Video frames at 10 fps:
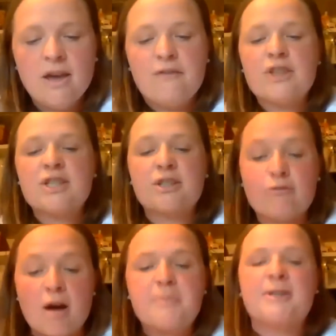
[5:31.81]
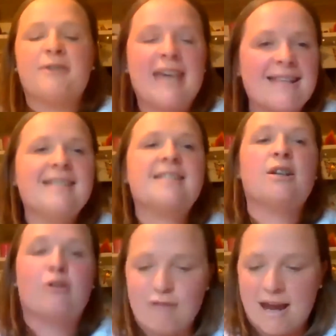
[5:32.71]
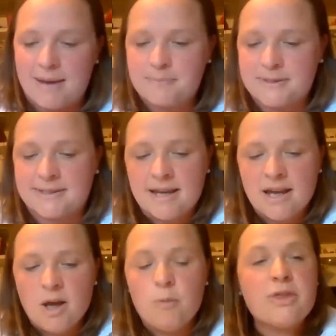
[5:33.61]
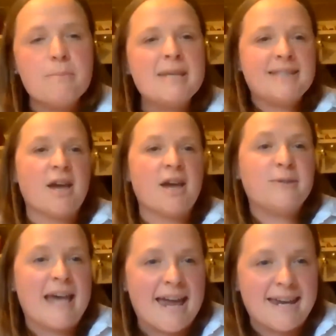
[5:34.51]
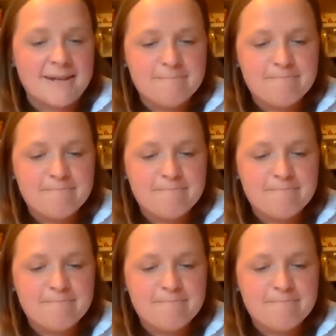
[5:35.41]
for the scrubs of getting to grips with the Missio Dei,